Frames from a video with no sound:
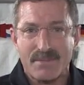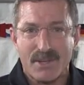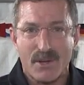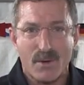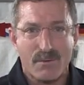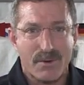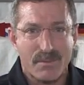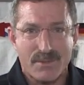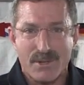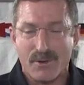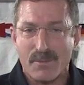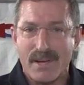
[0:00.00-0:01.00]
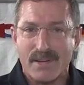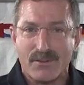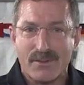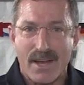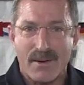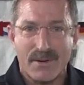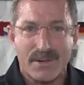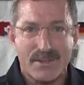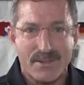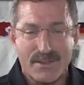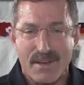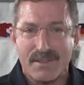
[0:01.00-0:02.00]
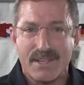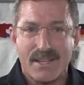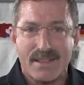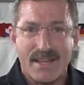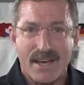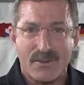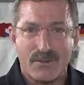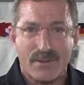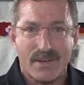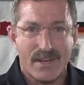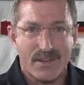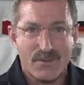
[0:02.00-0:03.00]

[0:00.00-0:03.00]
to go from zero miles an hour to seventeen thousand in a